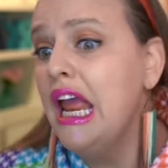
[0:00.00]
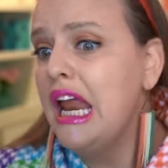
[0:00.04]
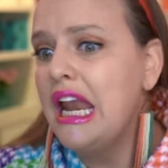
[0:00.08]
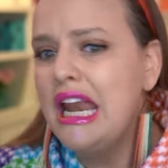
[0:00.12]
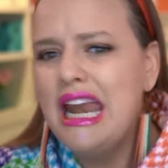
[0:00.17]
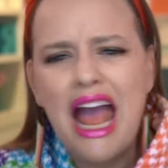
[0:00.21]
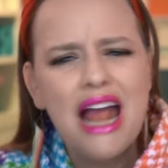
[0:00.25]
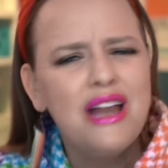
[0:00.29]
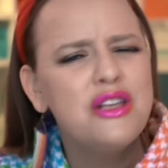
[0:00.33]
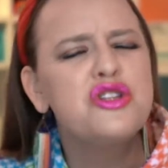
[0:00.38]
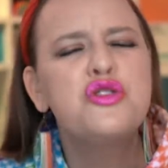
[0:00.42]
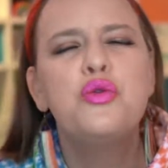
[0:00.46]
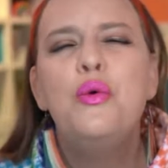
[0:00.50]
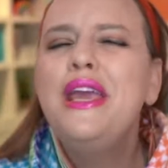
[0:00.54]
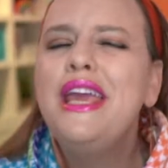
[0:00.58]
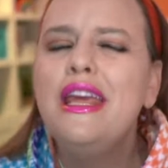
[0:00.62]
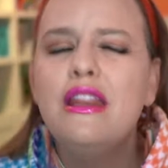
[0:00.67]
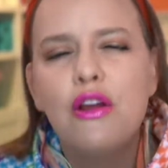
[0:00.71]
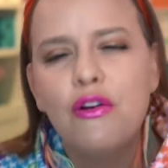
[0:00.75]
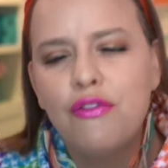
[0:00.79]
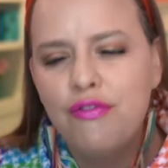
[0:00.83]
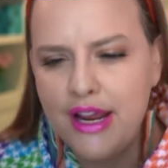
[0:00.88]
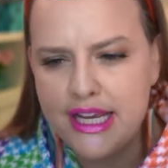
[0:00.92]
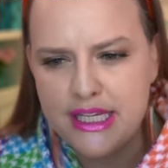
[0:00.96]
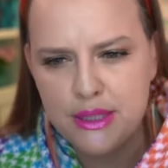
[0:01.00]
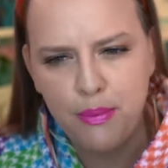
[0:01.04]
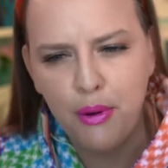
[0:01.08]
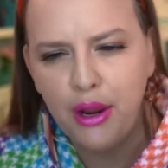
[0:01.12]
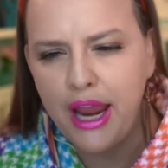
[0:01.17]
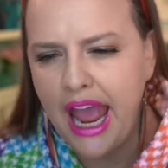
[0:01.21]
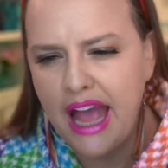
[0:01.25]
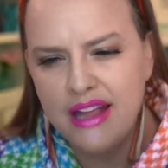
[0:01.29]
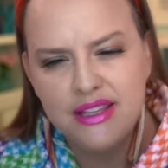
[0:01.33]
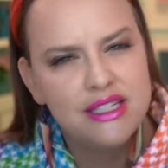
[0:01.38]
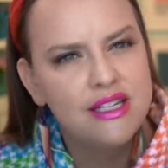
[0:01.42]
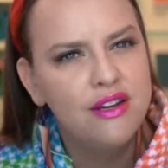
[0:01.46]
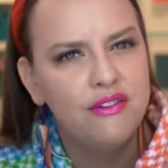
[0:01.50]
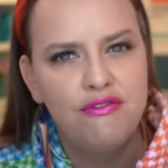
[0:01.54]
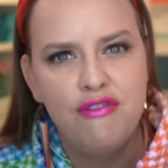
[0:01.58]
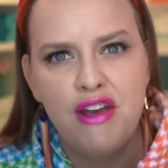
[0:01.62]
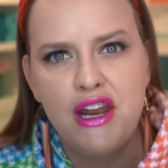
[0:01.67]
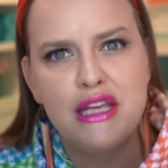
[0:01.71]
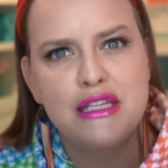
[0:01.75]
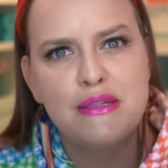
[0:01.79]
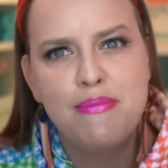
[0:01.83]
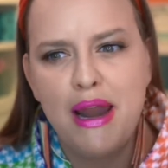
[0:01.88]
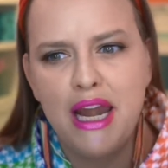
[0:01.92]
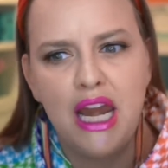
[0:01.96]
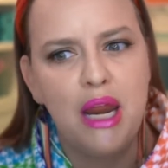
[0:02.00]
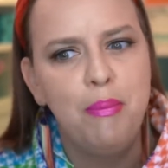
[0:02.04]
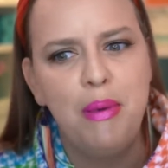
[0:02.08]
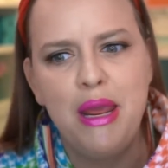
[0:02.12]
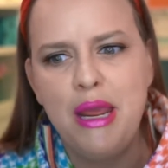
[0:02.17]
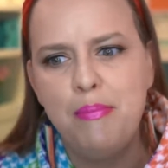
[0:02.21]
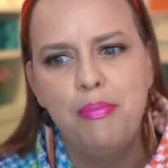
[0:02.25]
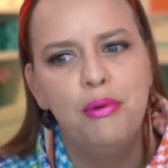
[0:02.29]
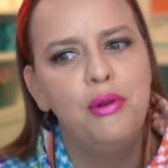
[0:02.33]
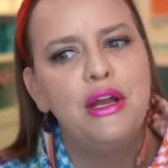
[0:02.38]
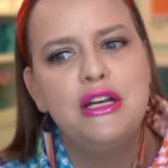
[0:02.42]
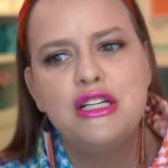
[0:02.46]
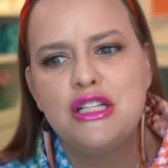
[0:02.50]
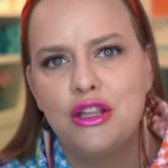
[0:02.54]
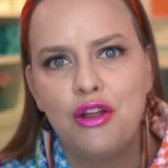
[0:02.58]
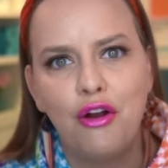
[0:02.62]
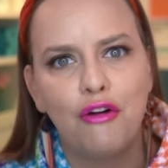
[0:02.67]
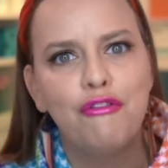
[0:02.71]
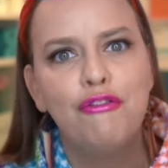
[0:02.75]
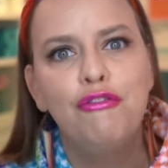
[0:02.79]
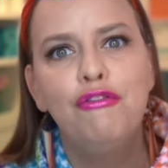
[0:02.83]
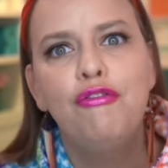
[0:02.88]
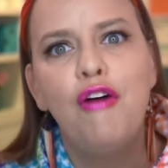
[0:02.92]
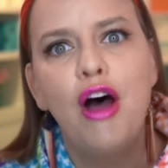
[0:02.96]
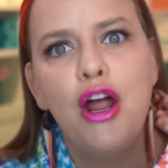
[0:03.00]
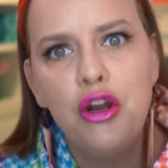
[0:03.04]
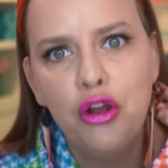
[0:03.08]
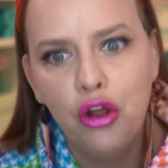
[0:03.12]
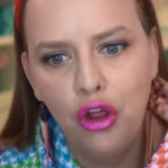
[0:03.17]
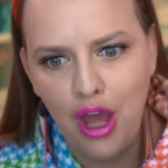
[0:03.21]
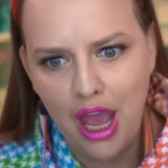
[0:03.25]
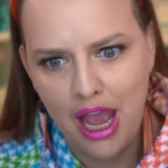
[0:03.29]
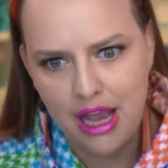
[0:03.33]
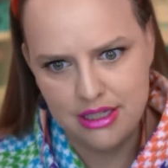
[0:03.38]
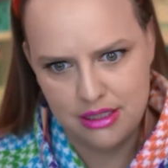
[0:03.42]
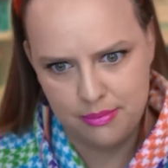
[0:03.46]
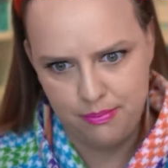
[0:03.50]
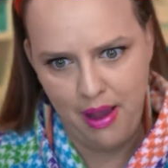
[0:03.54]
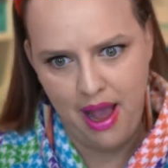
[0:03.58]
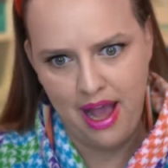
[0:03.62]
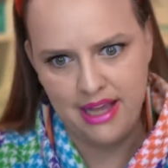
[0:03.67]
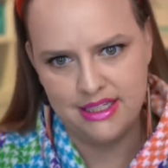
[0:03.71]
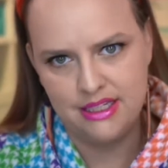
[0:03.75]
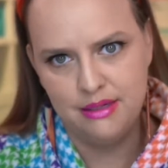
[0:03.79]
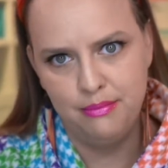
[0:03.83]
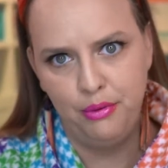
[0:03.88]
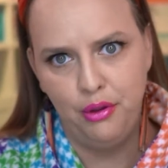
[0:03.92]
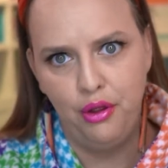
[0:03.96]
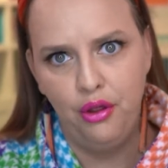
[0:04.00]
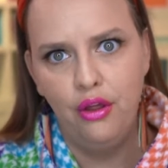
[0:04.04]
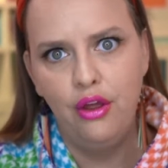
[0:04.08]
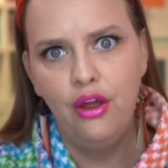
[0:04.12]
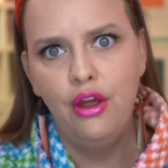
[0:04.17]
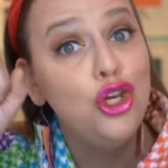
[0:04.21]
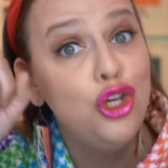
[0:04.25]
not tweaking their Facebook ads to fit as many people into their funnel as possible.